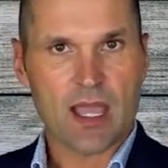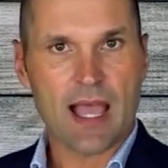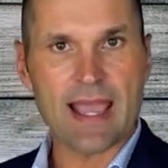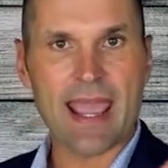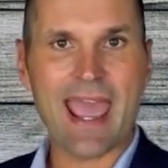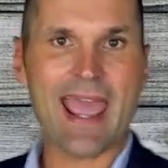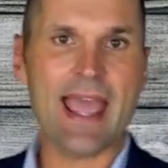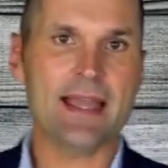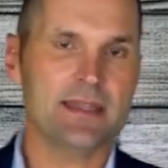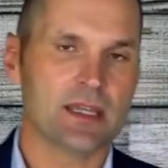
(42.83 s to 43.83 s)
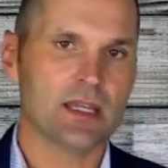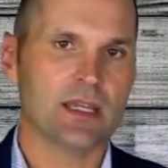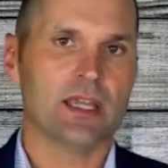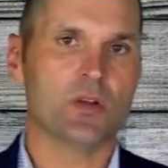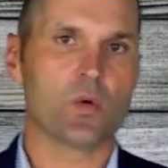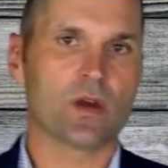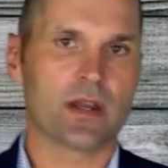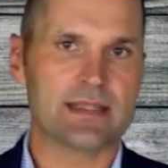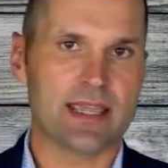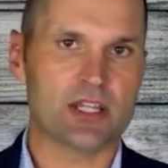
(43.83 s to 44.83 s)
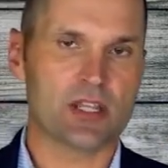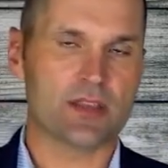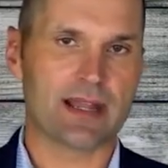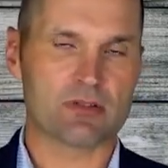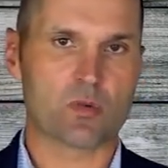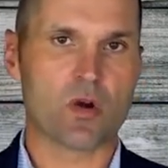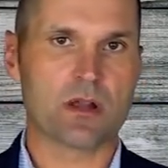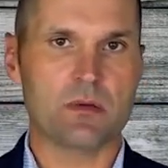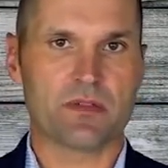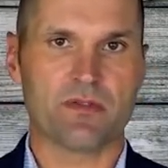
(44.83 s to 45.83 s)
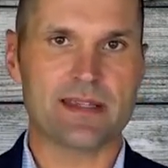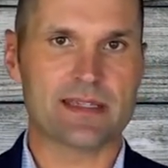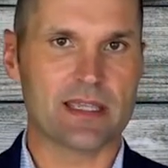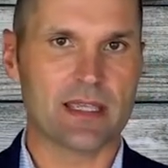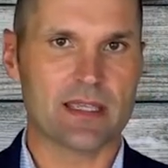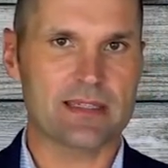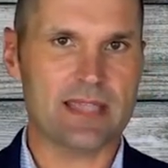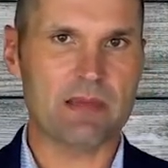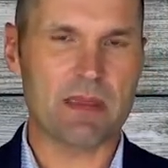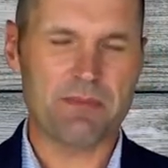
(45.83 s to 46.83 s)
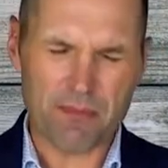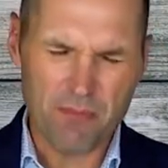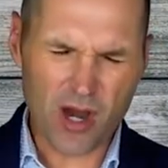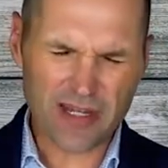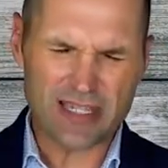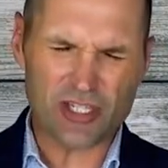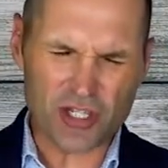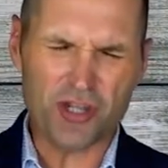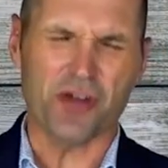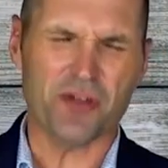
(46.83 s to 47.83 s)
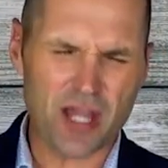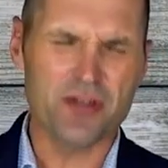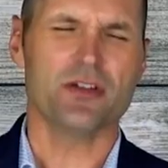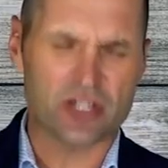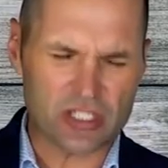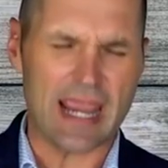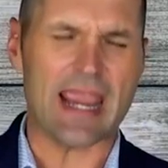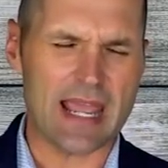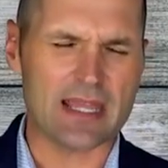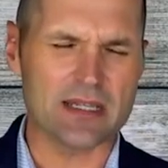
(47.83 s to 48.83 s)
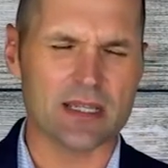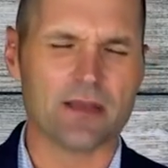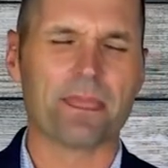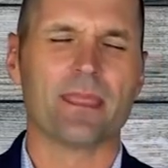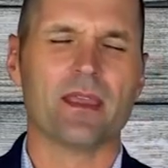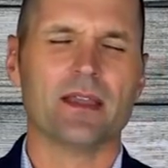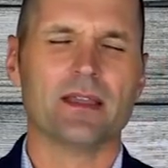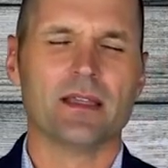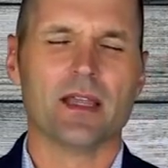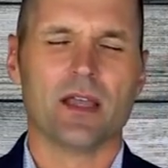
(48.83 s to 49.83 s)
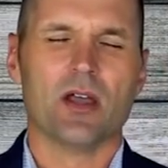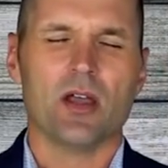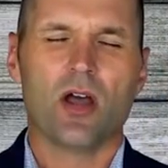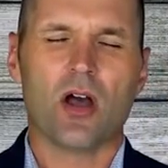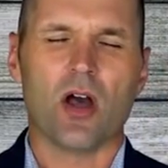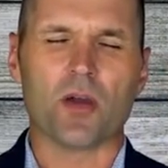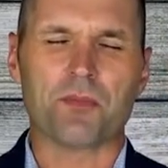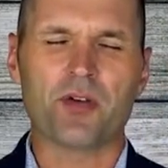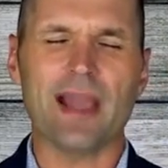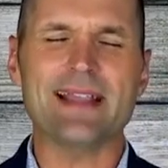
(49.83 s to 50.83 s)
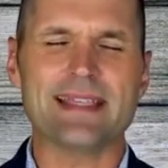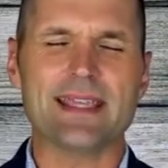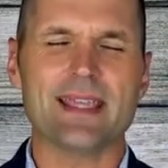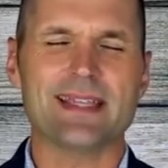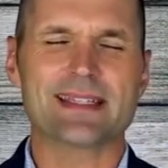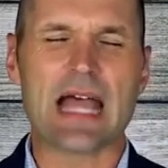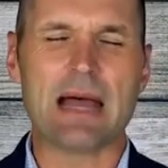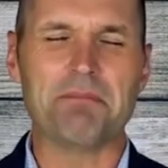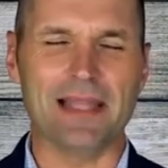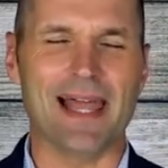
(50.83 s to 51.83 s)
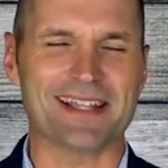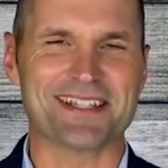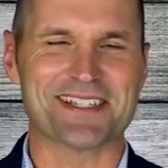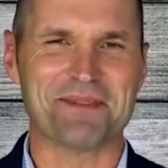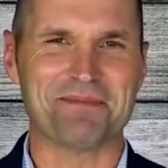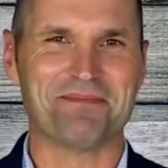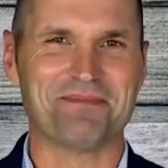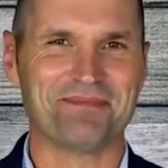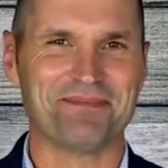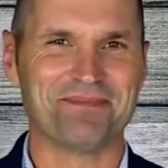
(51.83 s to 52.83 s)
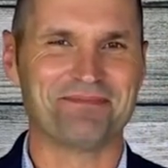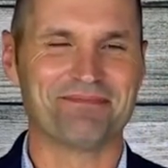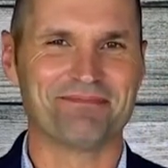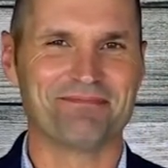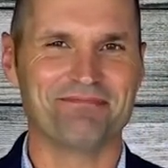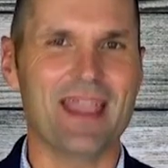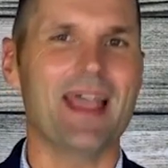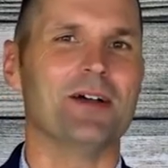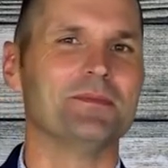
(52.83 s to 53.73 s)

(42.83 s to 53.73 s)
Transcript: I had an organization that I was working with recently say to me, "But Marcus, you don't understand. Our pricing is complex." Now,